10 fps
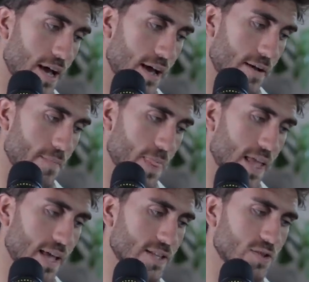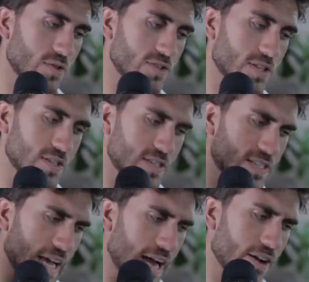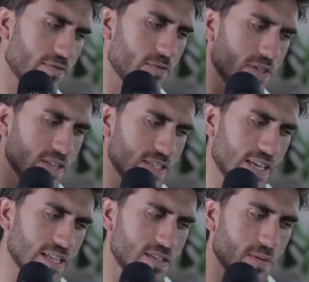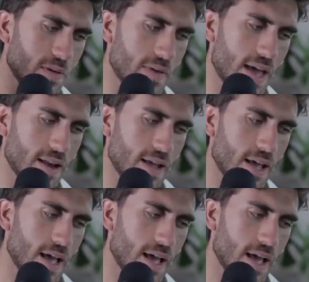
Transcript: Um, and so there's this desire for these needs to be met.